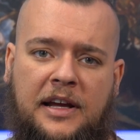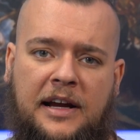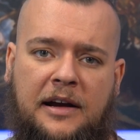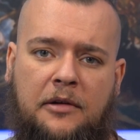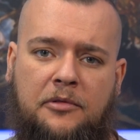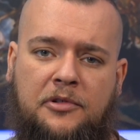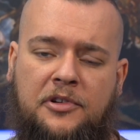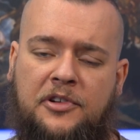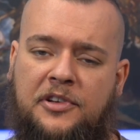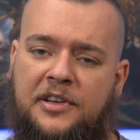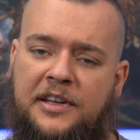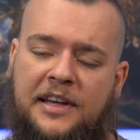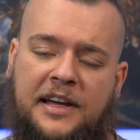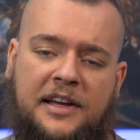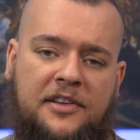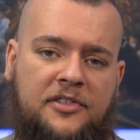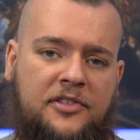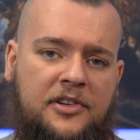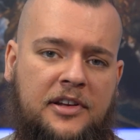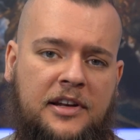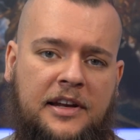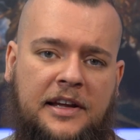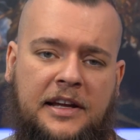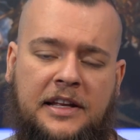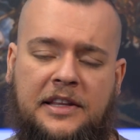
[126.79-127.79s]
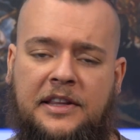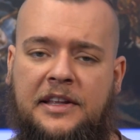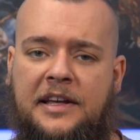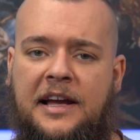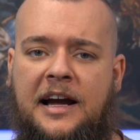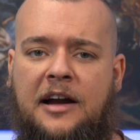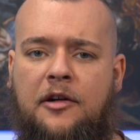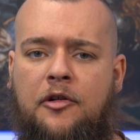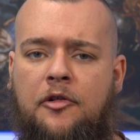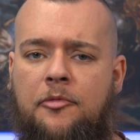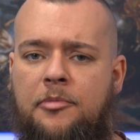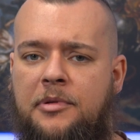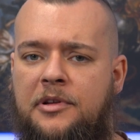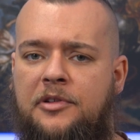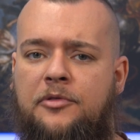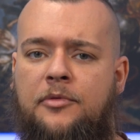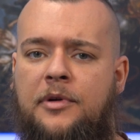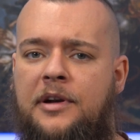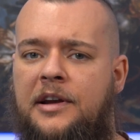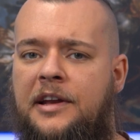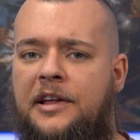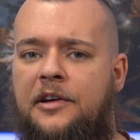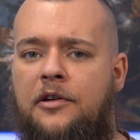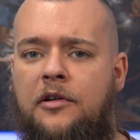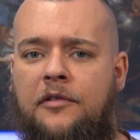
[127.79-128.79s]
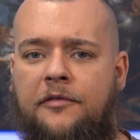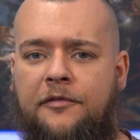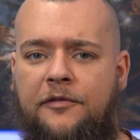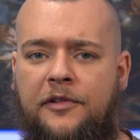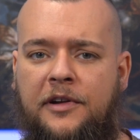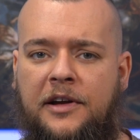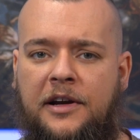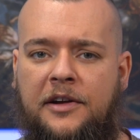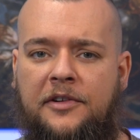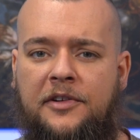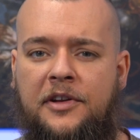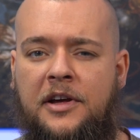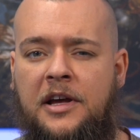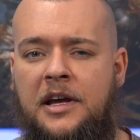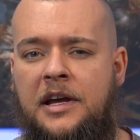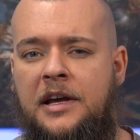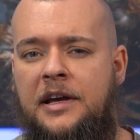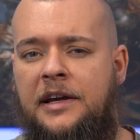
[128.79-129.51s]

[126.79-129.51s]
how to de-escalate the Arab-Israeli conflict,